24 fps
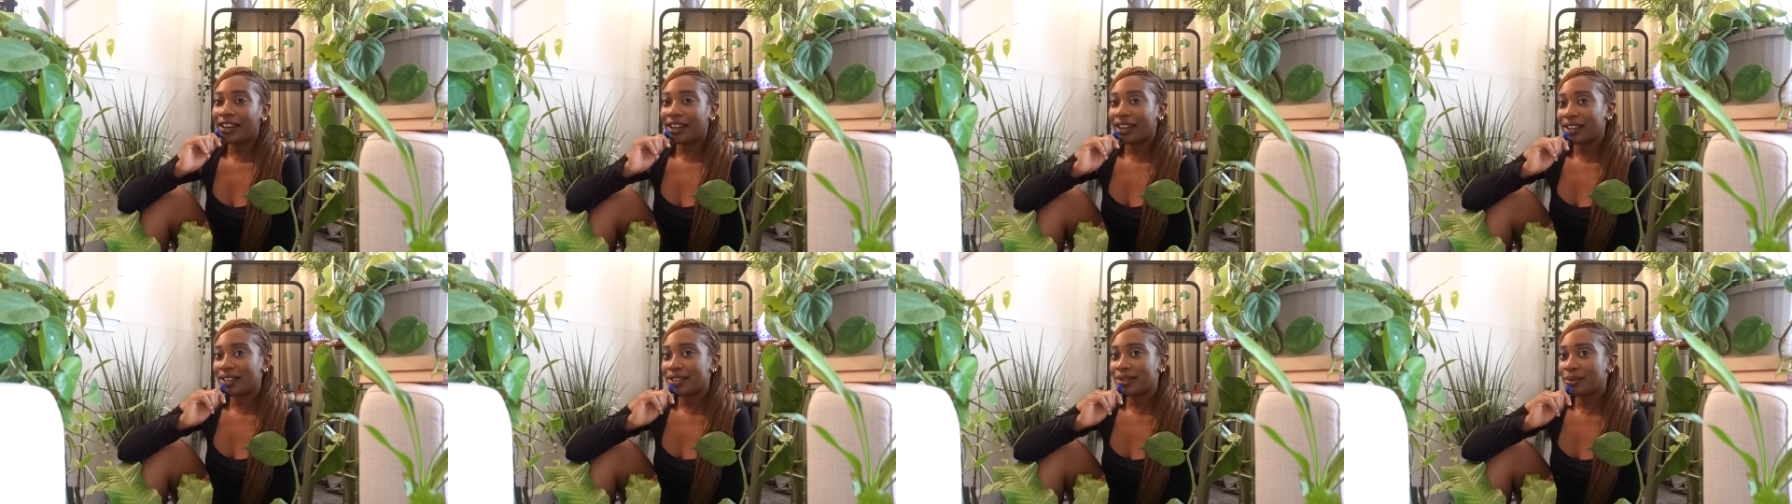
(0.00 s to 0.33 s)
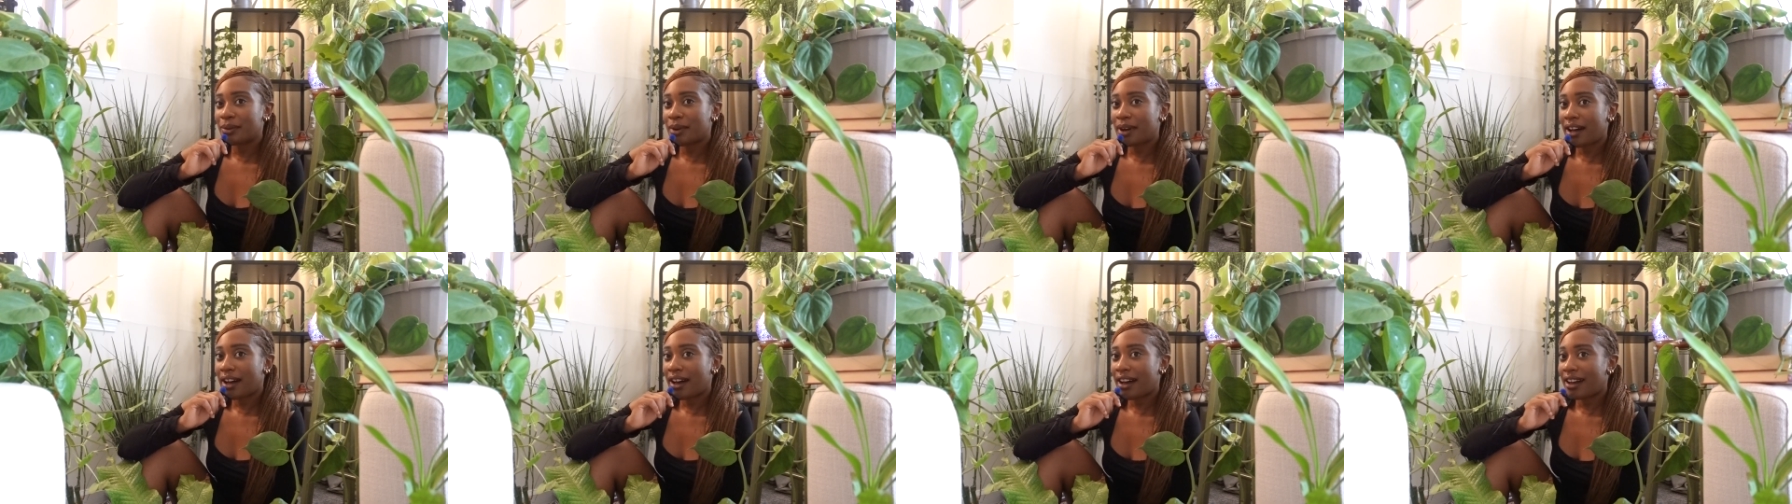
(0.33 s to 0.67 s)
guys,
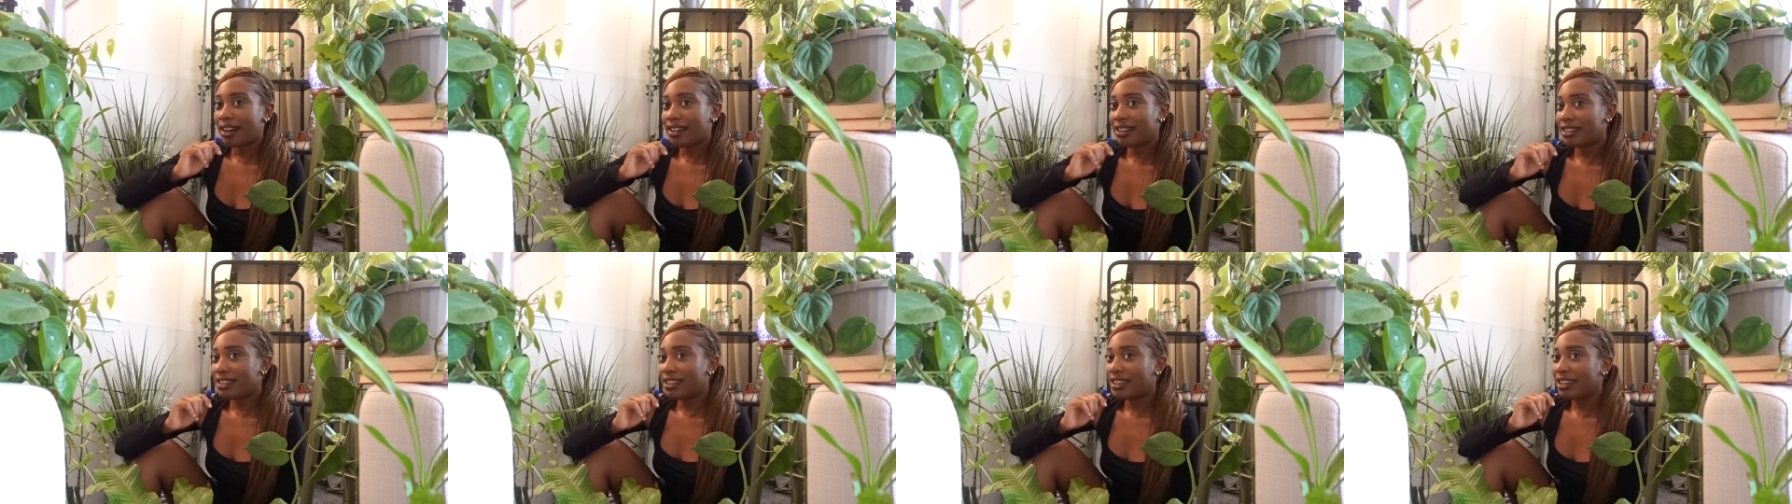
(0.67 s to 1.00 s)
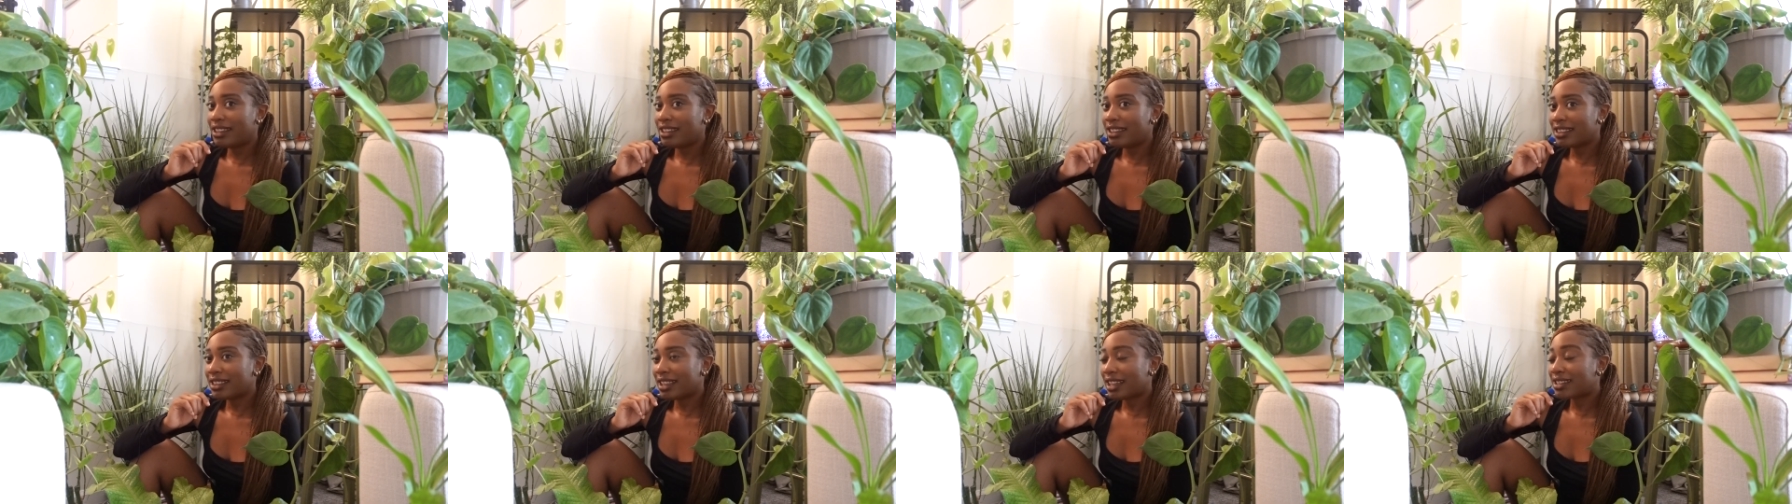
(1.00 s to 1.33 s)
well, I
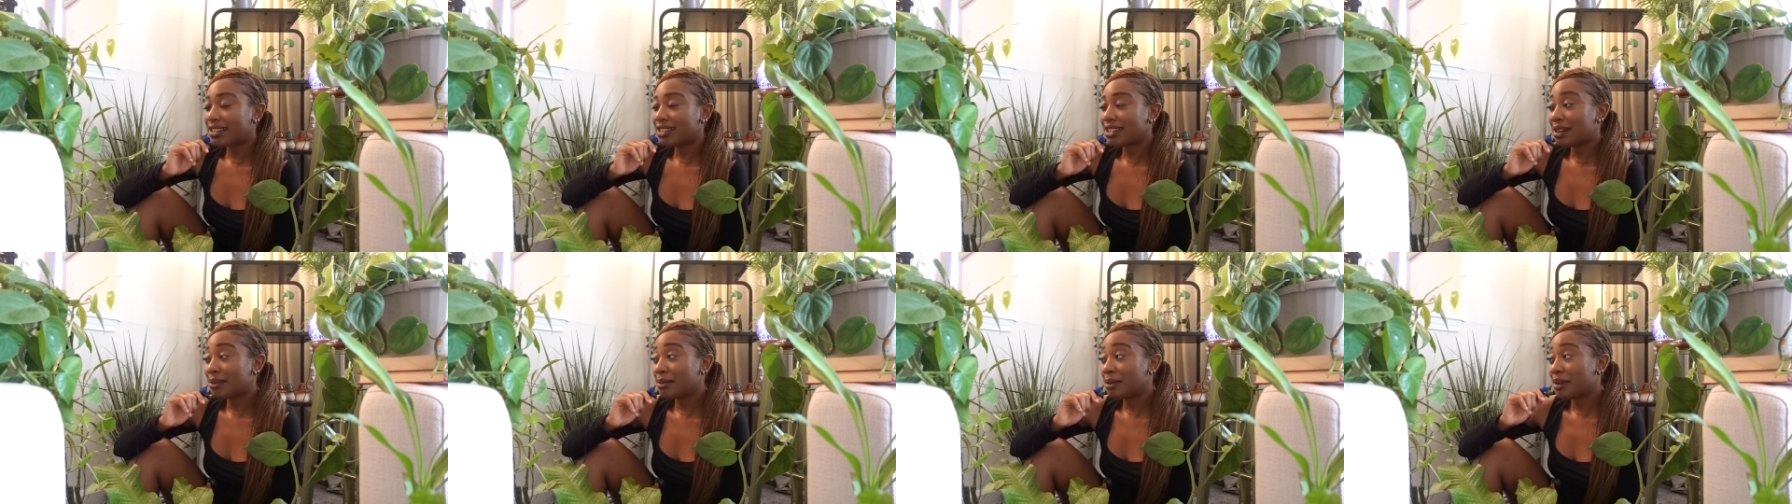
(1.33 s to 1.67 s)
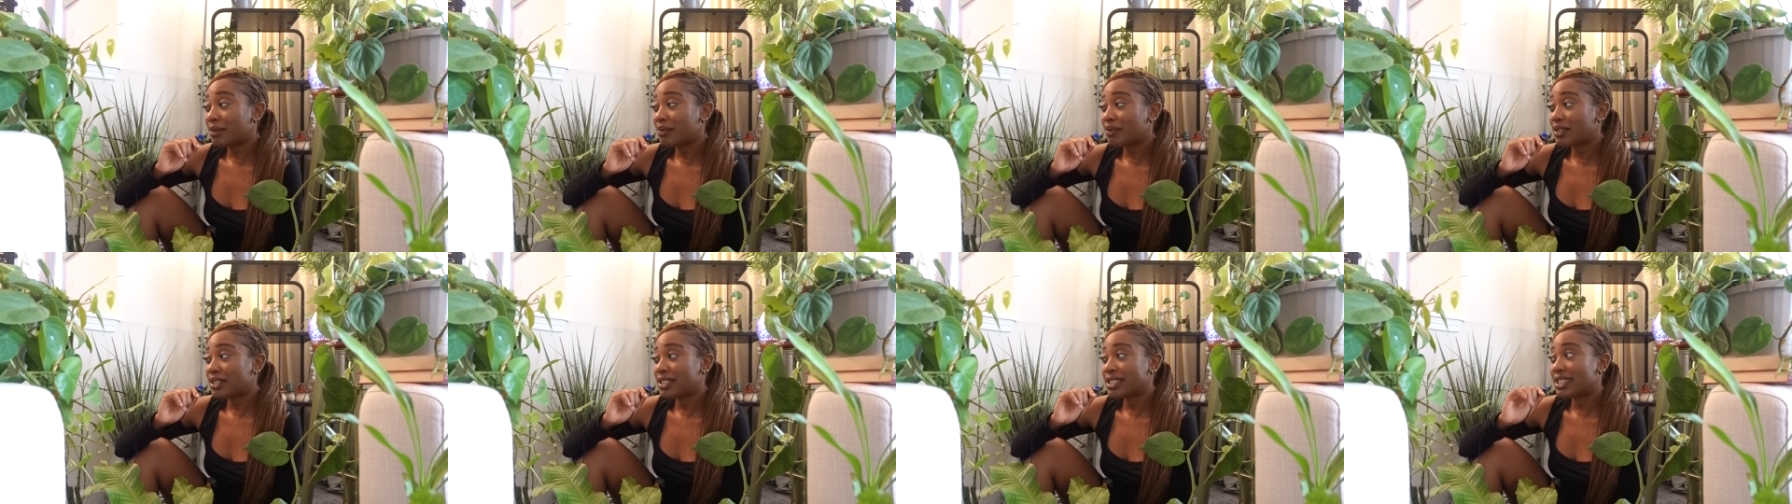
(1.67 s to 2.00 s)
think that's gonna be
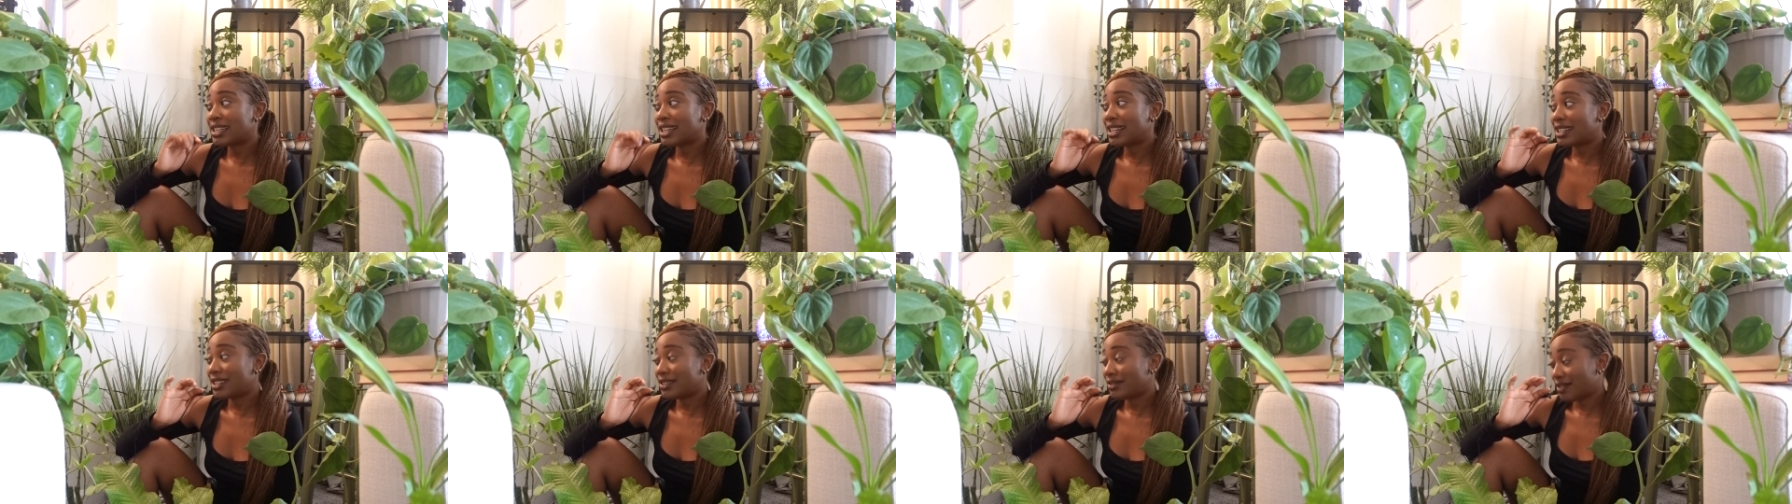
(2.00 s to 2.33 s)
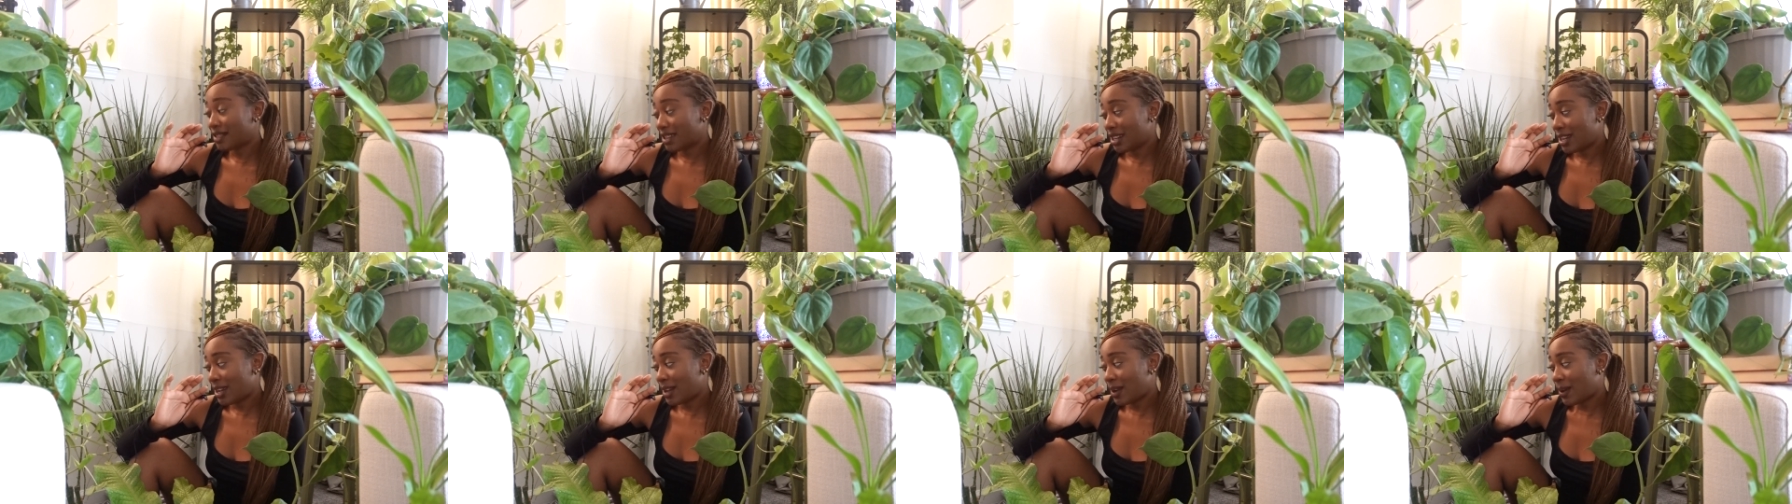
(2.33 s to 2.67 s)
it for today's
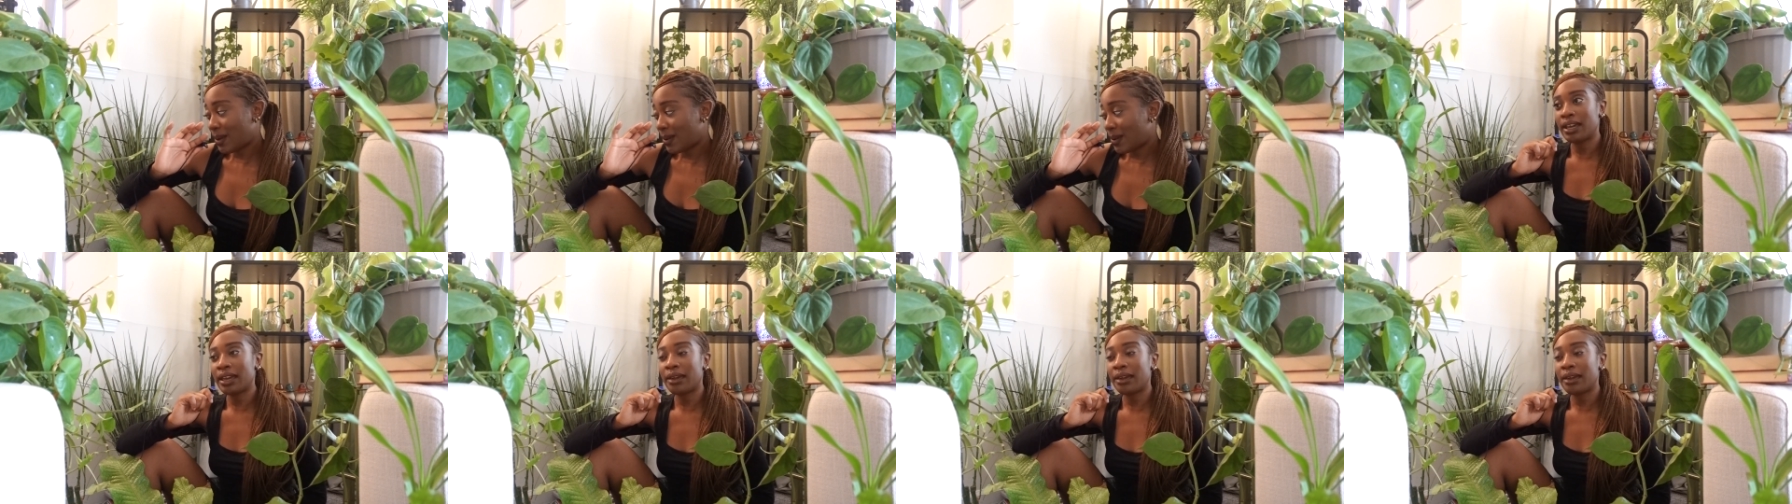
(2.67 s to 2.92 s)
video.